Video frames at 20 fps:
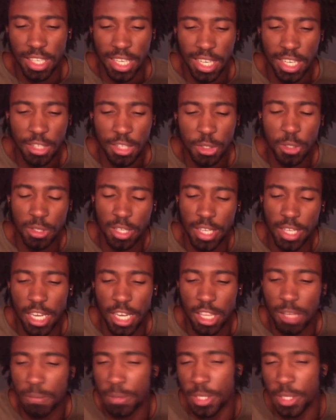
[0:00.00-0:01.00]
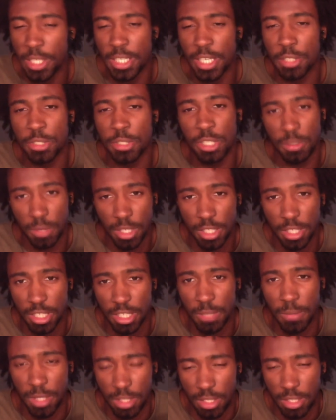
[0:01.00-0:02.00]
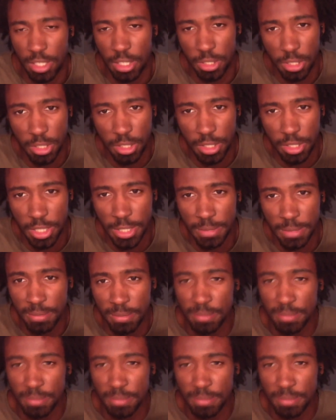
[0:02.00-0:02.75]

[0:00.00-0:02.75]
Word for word: I'll correlate how the brain actually works compared to that story.